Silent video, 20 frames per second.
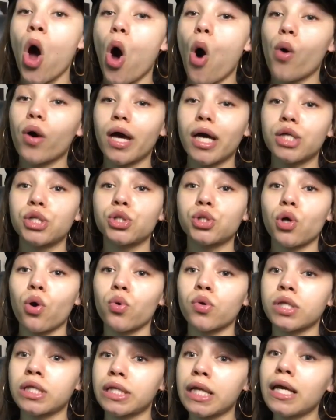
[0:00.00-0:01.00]
Okay,
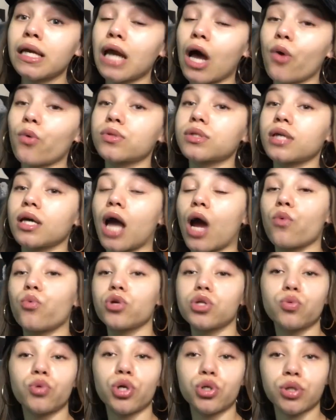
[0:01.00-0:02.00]
so then I was like, I
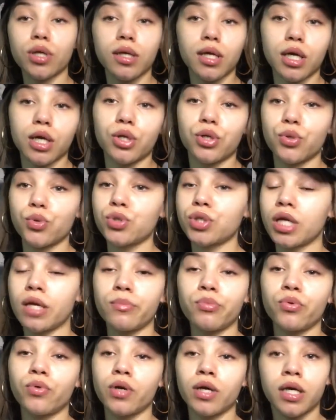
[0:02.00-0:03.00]
really want to try like a new
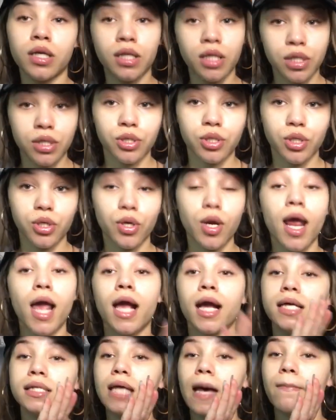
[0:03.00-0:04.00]
shampoo and conditioner
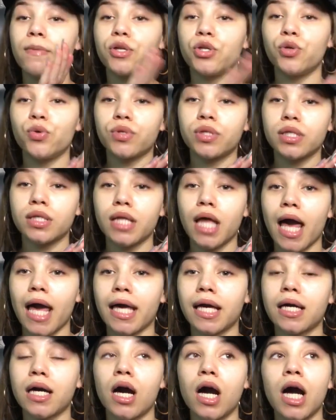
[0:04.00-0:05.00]
because I've been using
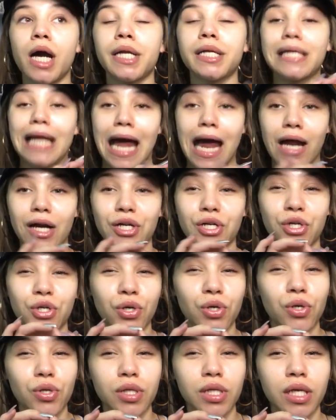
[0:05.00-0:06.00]
like not
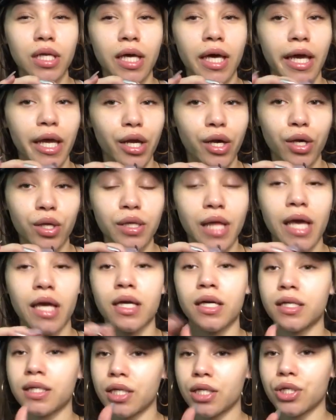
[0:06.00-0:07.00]
curly hair
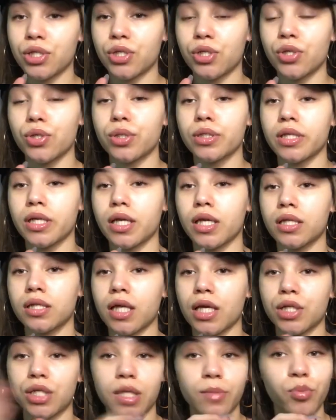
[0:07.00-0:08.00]
like conditioners and
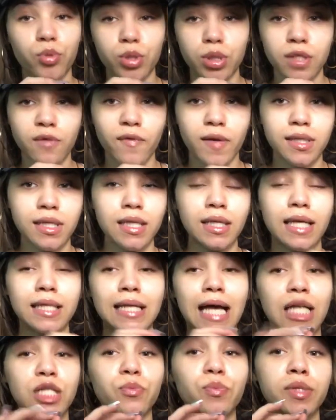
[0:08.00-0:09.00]
like shampoos and stuff like that, like
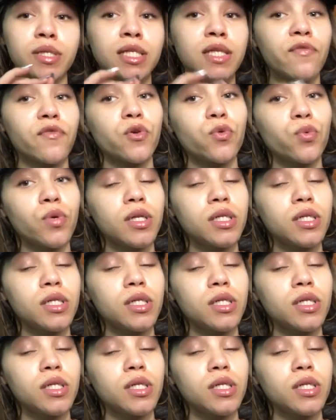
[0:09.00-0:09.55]
not specific